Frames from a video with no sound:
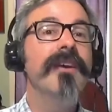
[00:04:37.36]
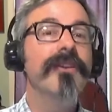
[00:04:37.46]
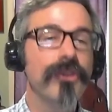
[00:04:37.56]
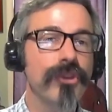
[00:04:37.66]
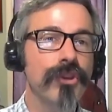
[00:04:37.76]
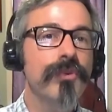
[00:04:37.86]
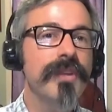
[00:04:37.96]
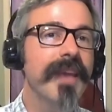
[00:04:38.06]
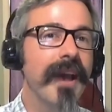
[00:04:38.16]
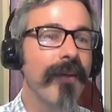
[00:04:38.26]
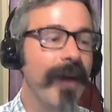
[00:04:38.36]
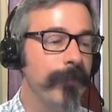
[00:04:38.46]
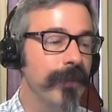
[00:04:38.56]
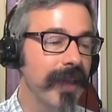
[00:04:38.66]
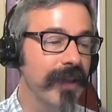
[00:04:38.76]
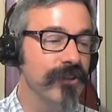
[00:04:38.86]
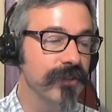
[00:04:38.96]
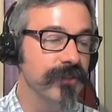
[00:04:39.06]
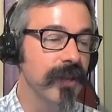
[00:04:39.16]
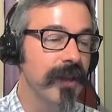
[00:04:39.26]
UDL
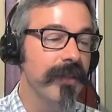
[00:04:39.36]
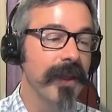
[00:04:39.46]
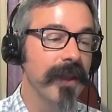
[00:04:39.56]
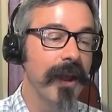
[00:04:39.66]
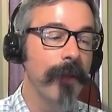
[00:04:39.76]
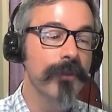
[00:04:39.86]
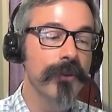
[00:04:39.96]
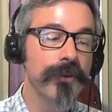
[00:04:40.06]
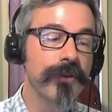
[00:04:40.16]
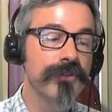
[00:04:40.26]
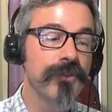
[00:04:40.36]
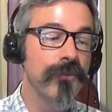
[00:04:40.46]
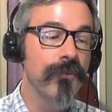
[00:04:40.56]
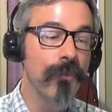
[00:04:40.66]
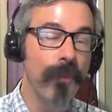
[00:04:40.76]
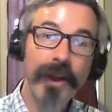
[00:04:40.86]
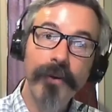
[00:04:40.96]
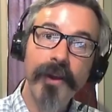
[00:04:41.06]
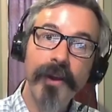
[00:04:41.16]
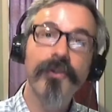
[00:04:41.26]
applications that help learners
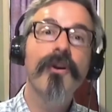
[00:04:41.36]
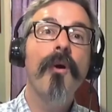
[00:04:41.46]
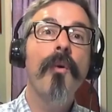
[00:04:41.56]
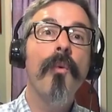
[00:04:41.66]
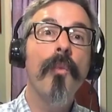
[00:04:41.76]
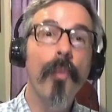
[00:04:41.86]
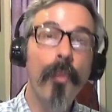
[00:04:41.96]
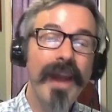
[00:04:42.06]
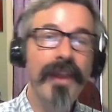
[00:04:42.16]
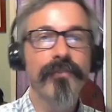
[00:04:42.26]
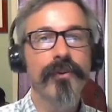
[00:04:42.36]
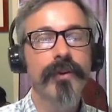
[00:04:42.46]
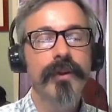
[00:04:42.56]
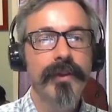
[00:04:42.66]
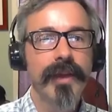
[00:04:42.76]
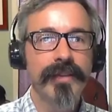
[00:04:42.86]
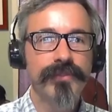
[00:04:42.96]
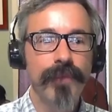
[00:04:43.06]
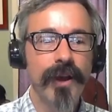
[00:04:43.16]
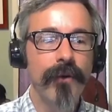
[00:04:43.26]
wherever, whenever as
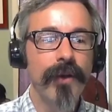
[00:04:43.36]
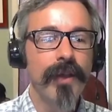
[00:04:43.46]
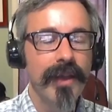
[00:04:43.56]
well.